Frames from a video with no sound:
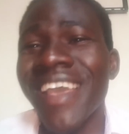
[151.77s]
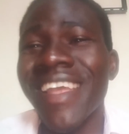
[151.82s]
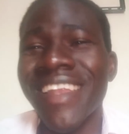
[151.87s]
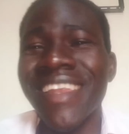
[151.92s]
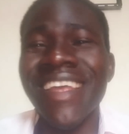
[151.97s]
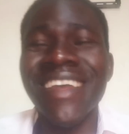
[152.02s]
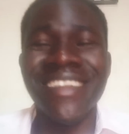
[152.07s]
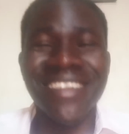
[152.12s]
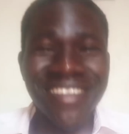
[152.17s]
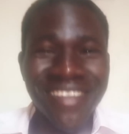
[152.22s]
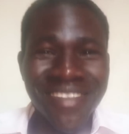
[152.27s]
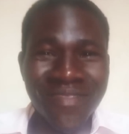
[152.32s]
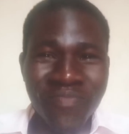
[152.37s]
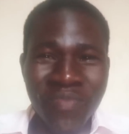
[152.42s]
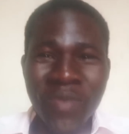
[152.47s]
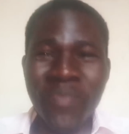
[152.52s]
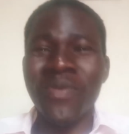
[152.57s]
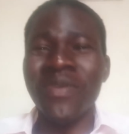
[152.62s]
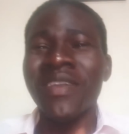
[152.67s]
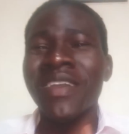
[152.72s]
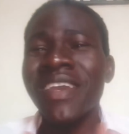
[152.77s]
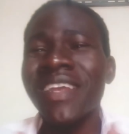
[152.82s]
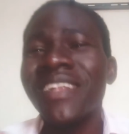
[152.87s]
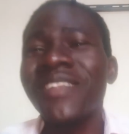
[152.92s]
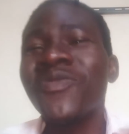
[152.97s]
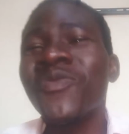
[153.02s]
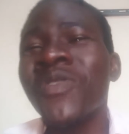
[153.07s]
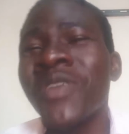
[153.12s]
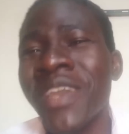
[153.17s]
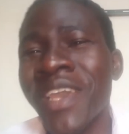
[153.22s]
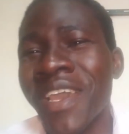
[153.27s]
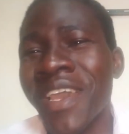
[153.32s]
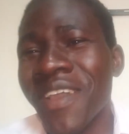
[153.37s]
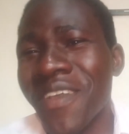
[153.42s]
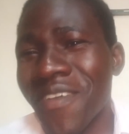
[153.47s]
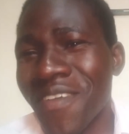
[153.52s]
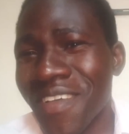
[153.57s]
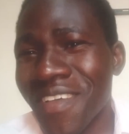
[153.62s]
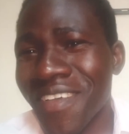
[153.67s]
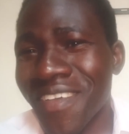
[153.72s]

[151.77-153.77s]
Does people get to hell?